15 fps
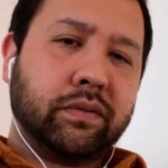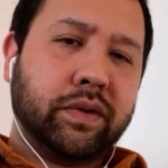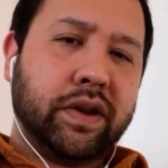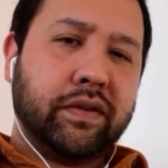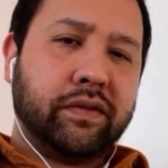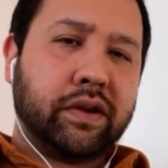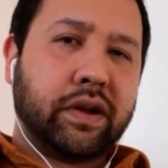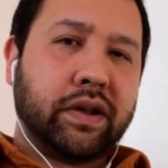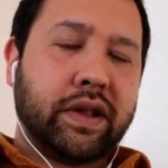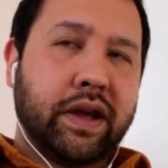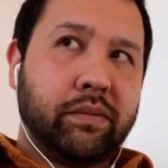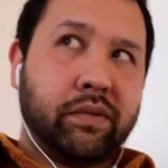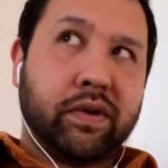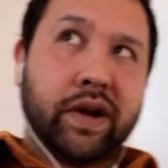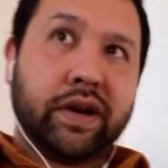We never
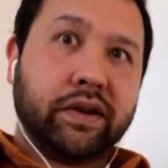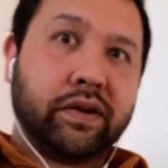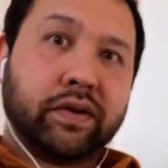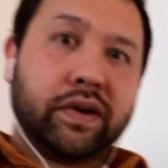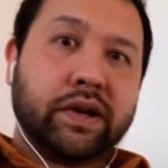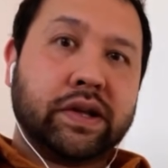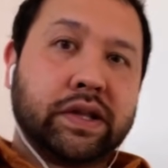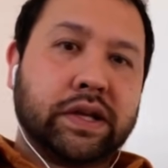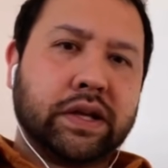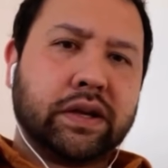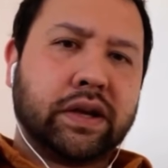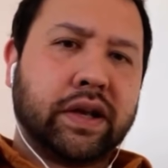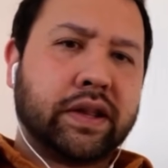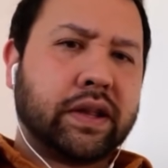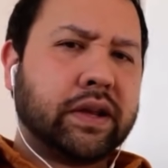collaborated or anything.
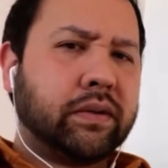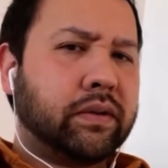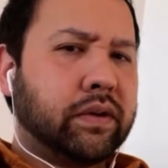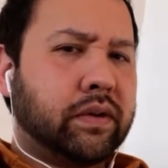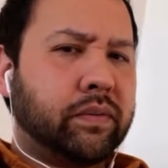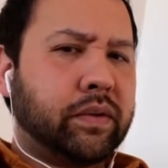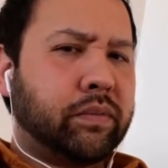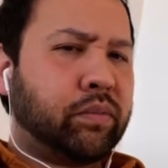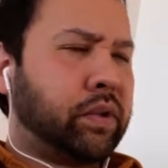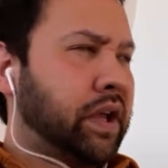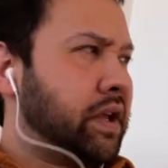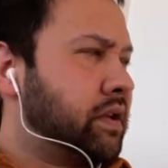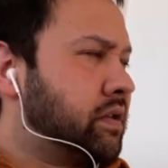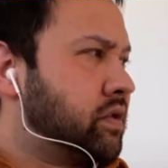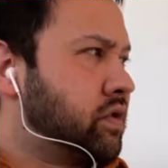I think we
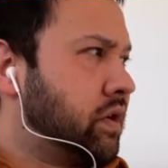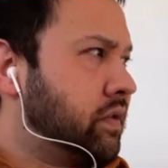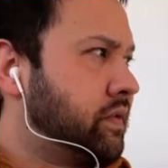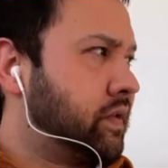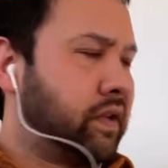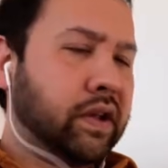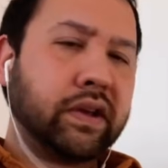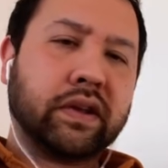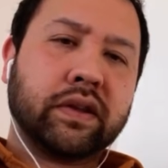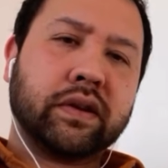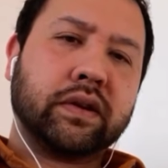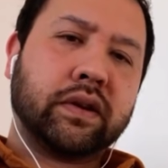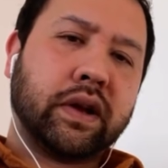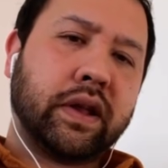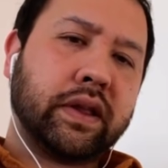played shows together.